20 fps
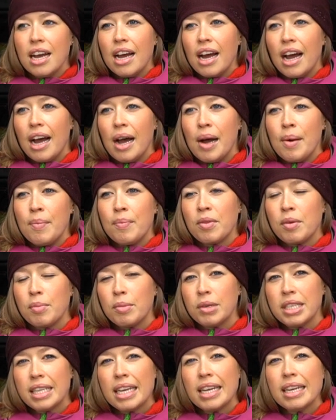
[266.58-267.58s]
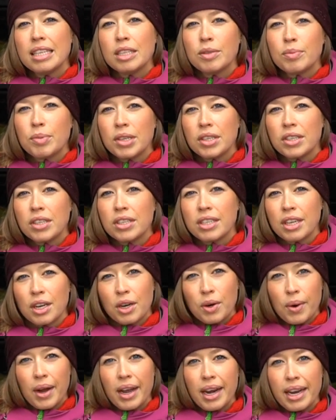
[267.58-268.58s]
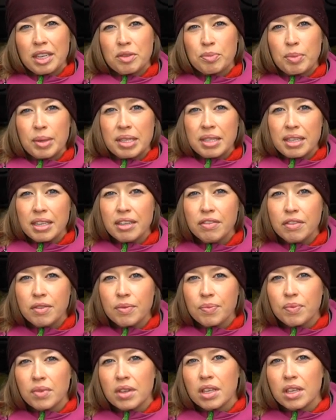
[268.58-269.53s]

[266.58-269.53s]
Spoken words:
The Mercedes Sprinters are quite expensive.